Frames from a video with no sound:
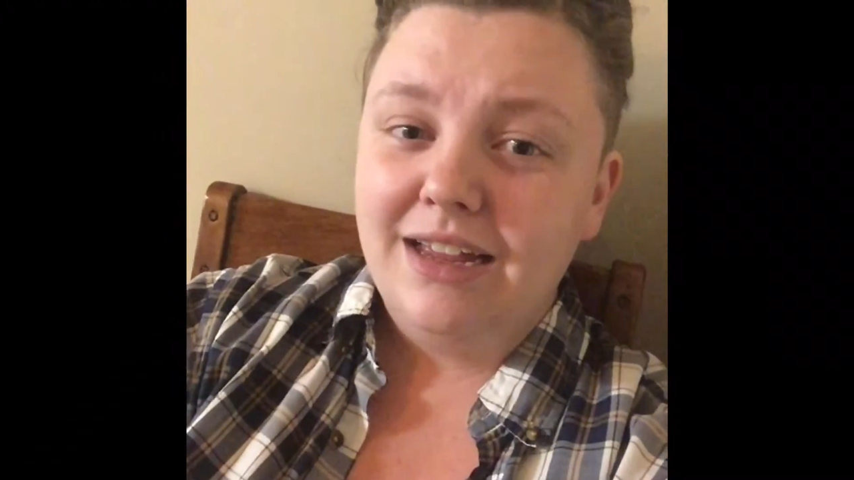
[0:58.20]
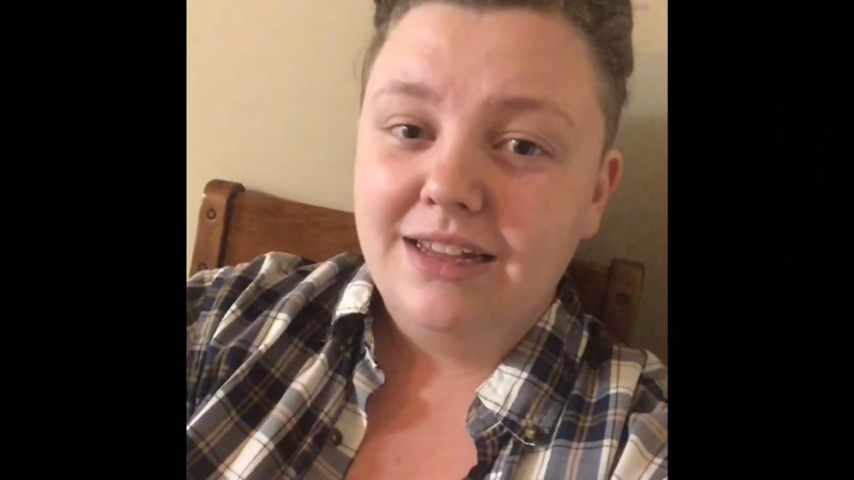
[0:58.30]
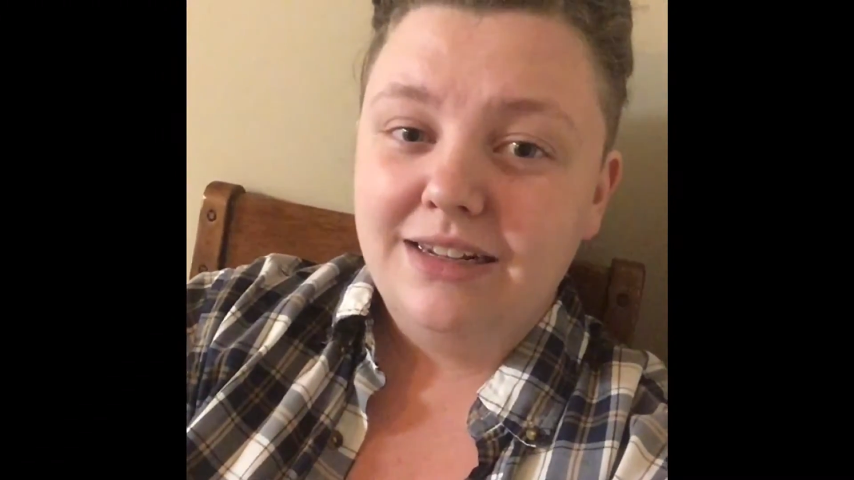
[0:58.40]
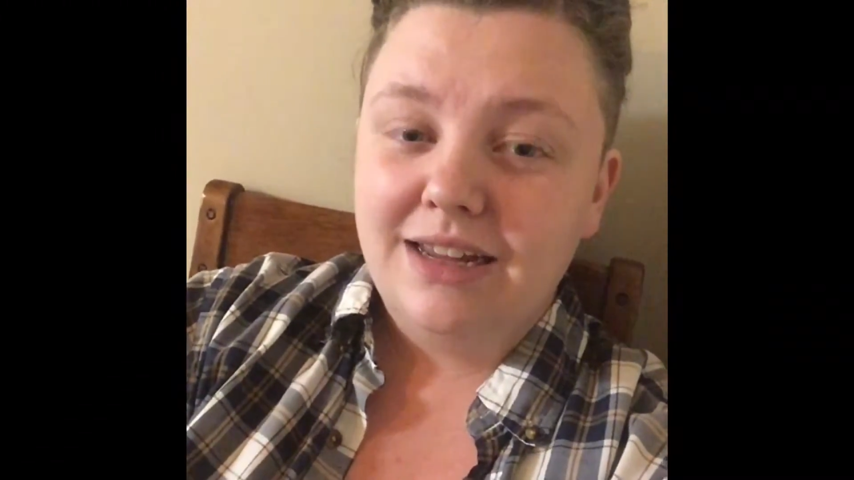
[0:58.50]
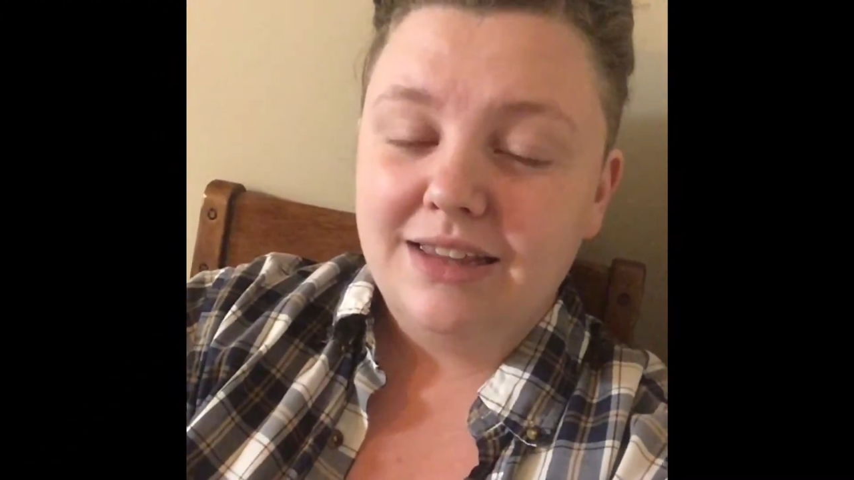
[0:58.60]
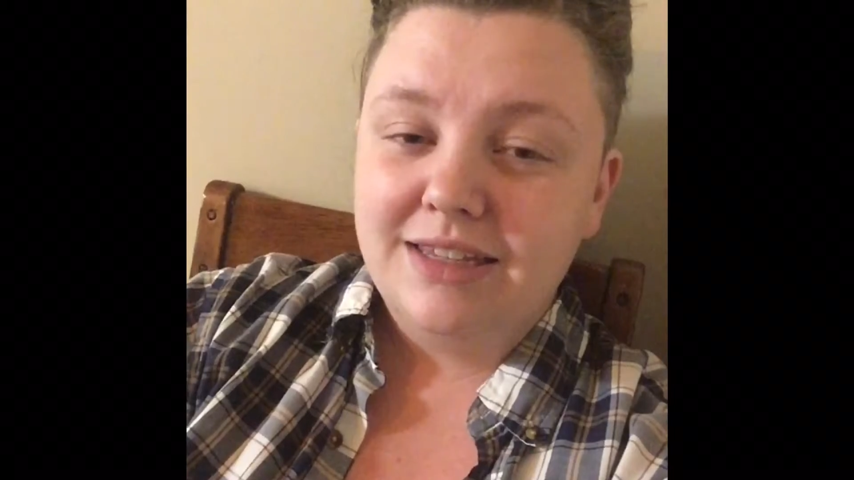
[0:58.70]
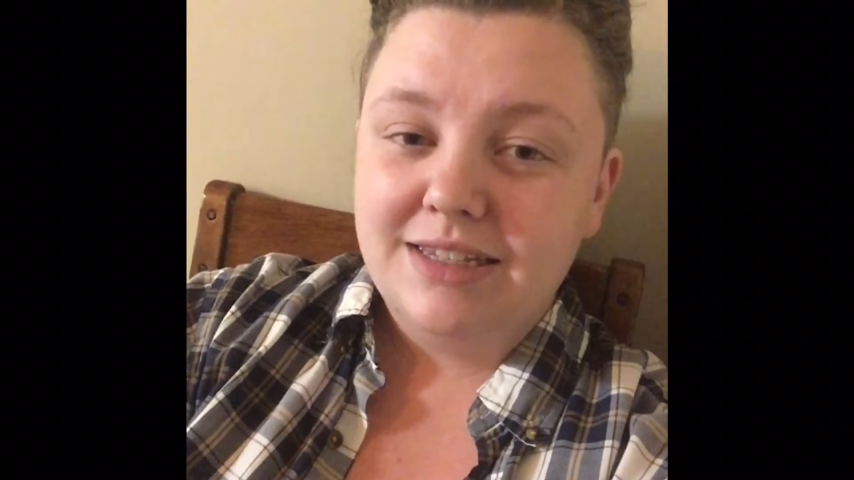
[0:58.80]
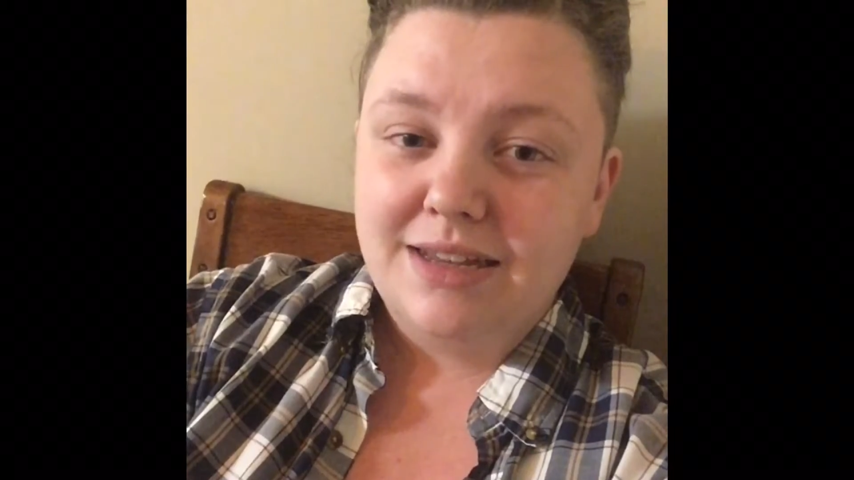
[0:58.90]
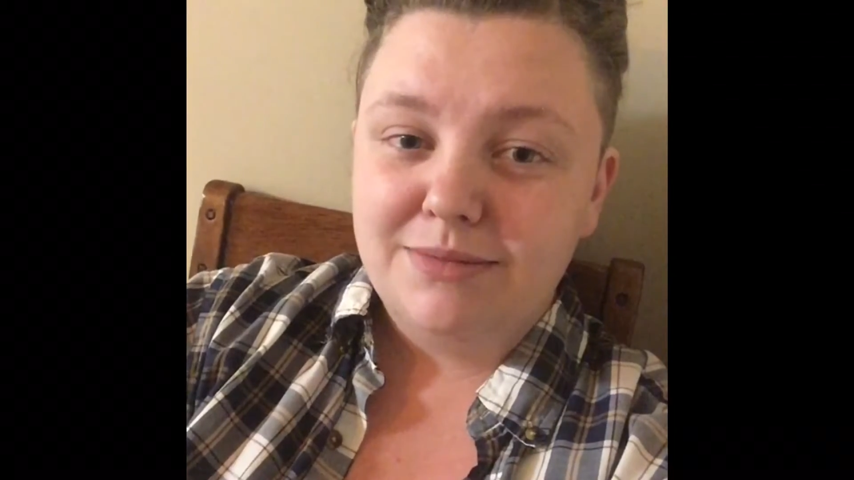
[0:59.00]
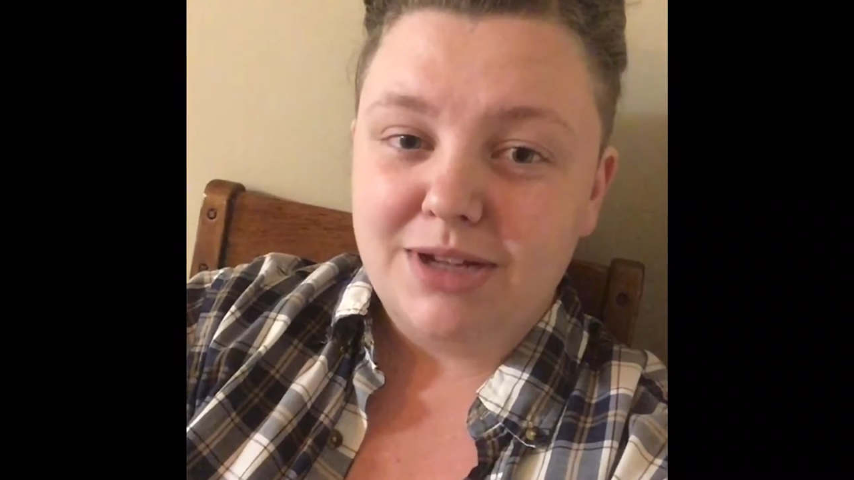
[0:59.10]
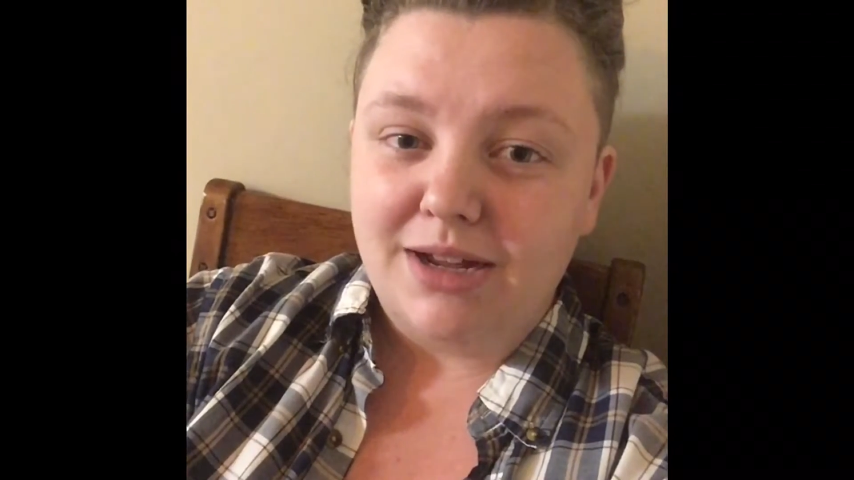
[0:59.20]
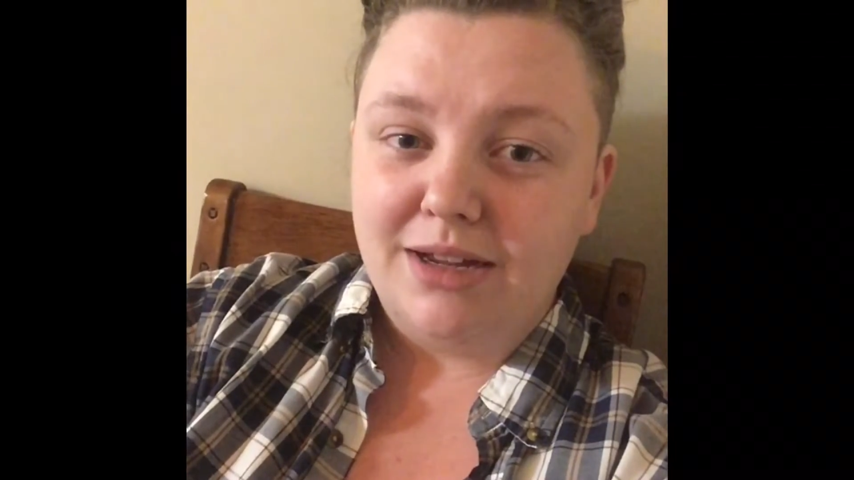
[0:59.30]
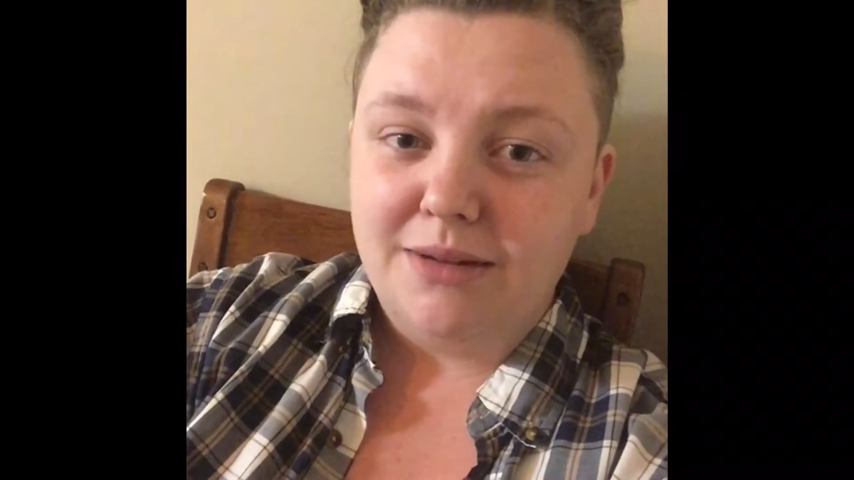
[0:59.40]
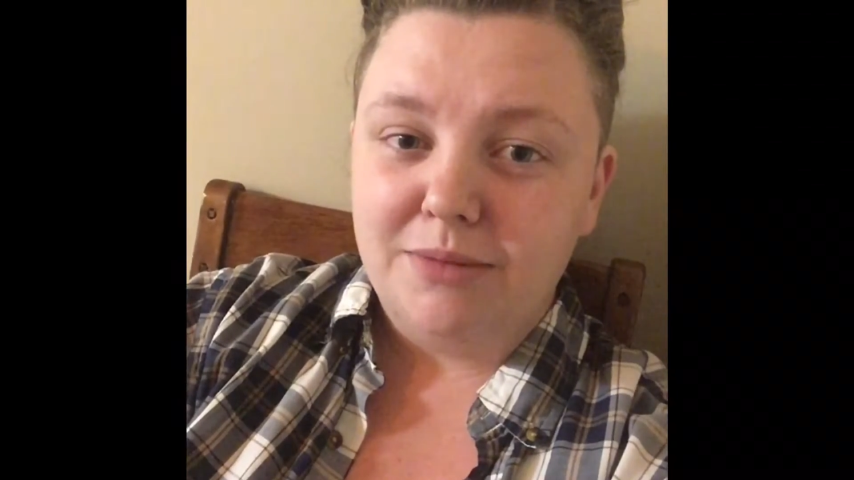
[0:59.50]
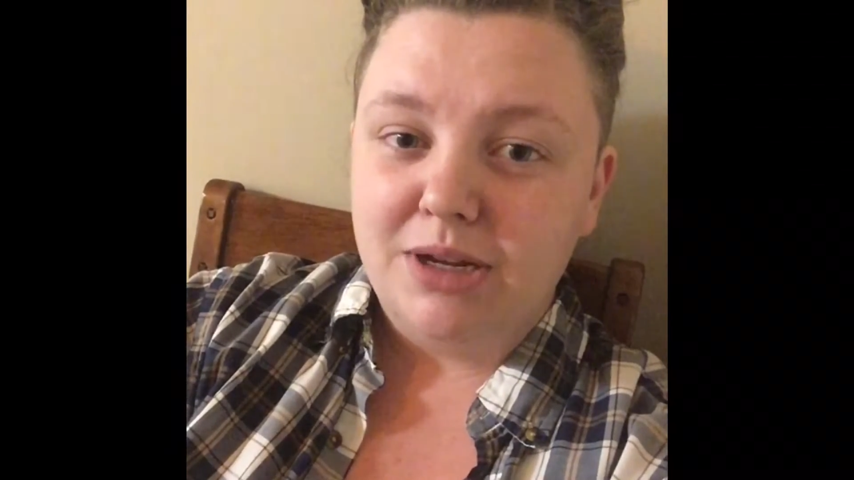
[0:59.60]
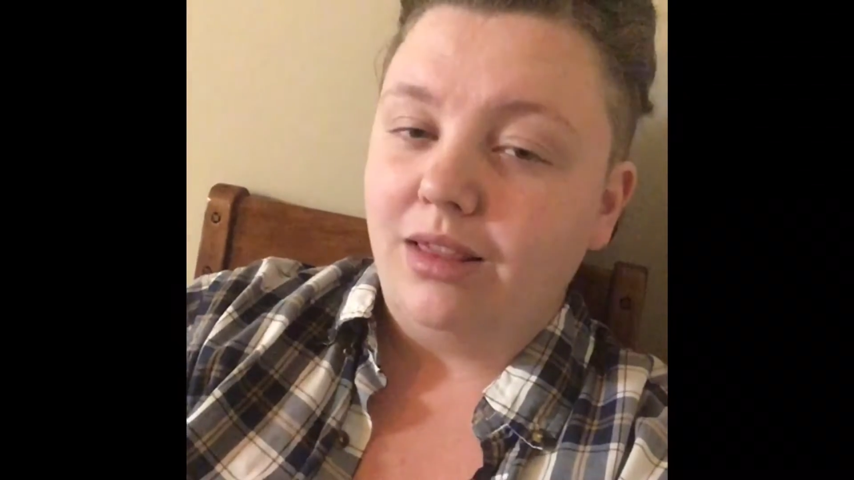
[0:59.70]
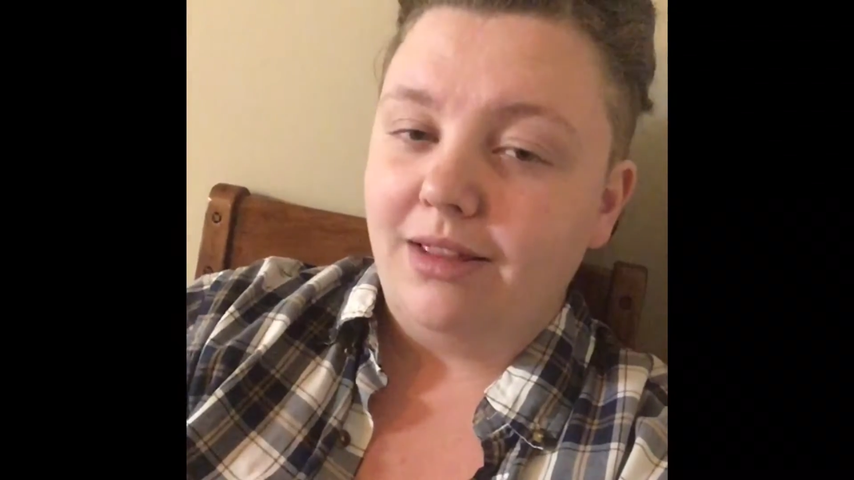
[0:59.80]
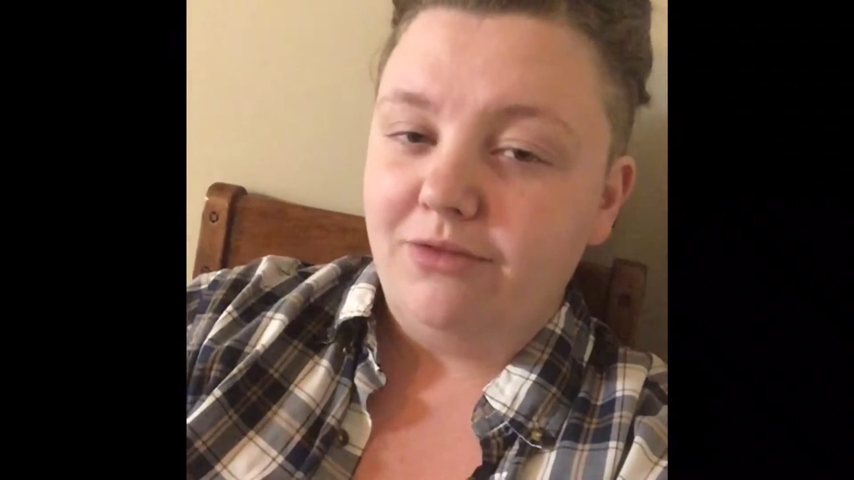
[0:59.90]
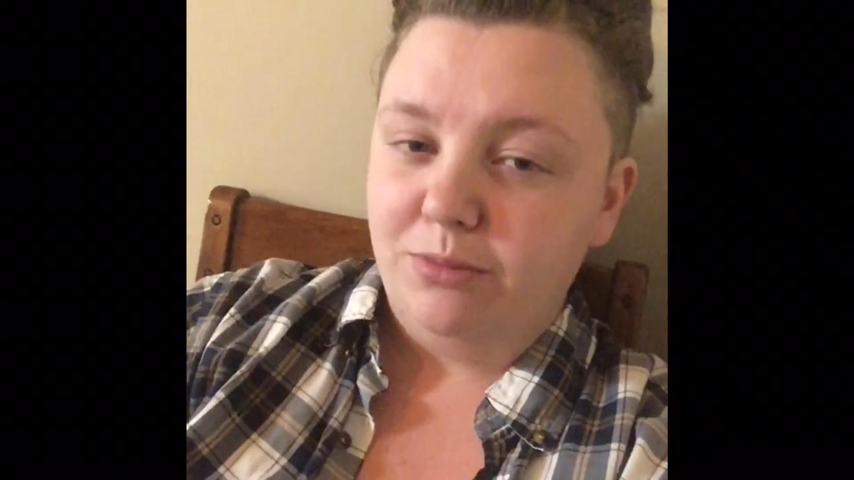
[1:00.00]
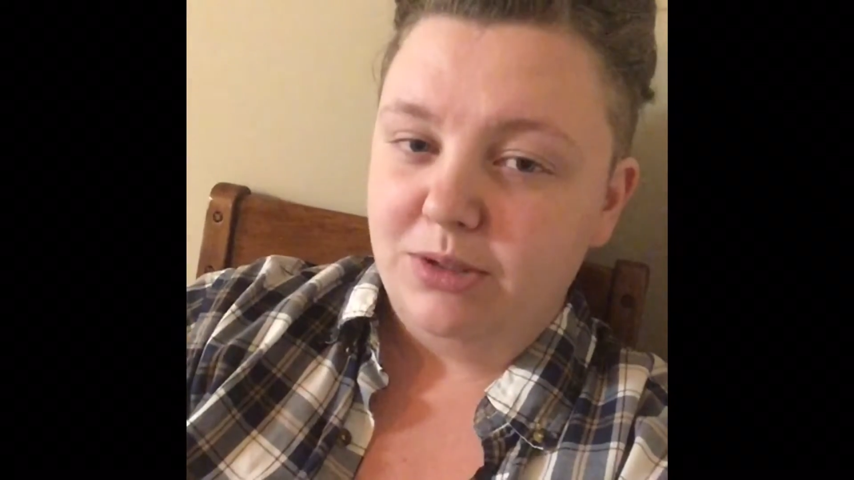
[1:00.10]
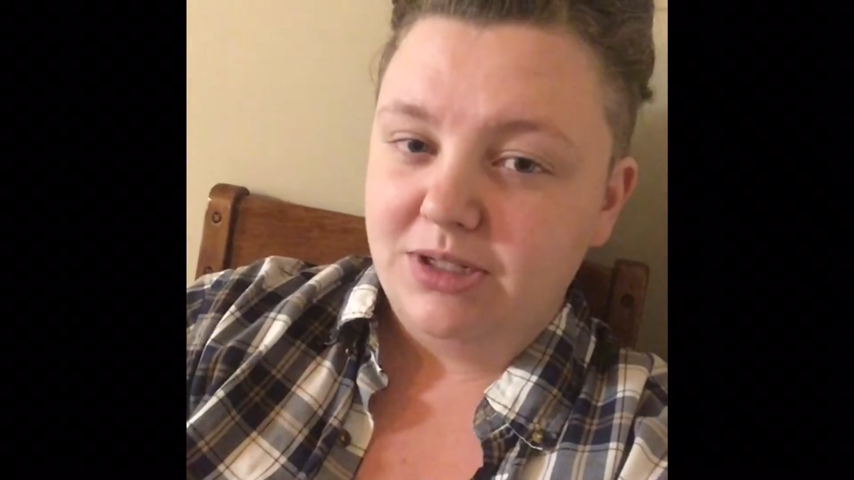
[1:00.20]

And at the same time, 11%